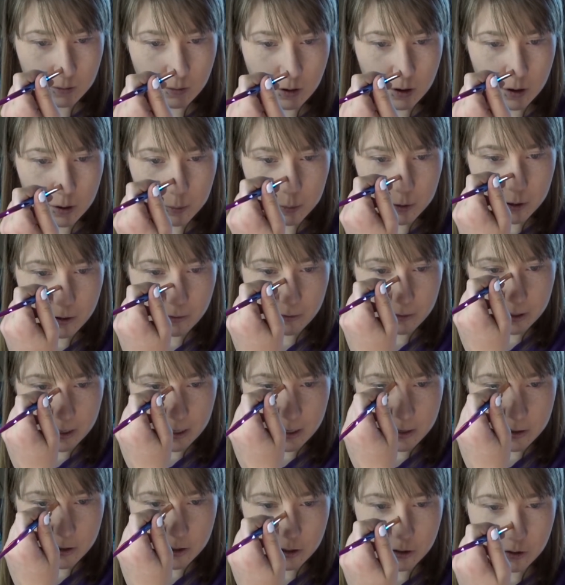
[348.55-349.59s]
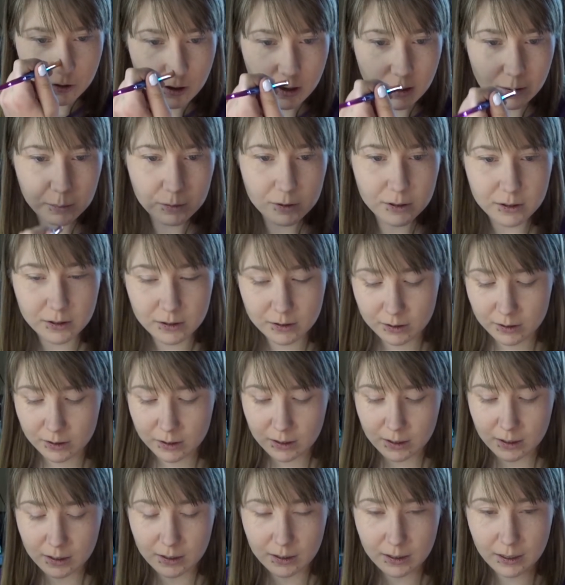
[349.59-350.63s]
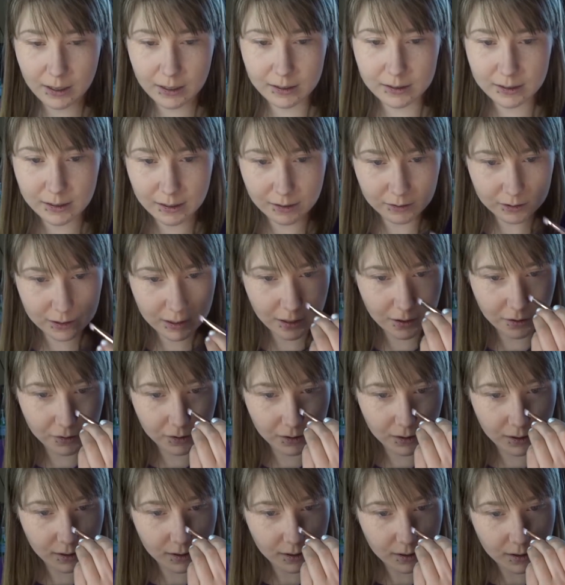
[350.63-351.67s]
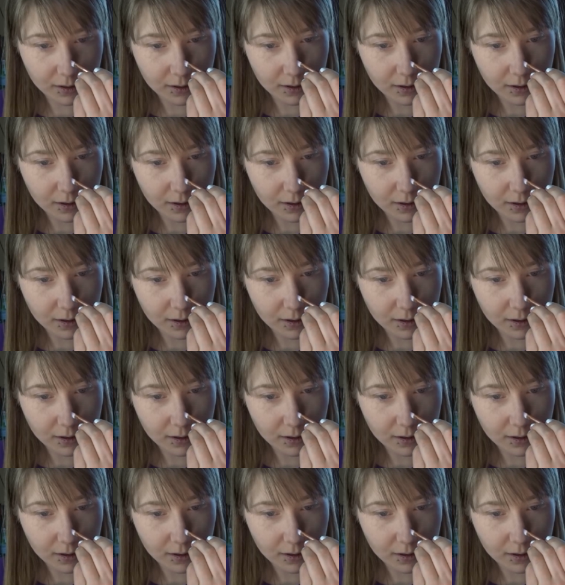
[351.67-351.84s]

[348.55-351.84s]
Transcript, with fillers: water purification drops, that sounds healthy.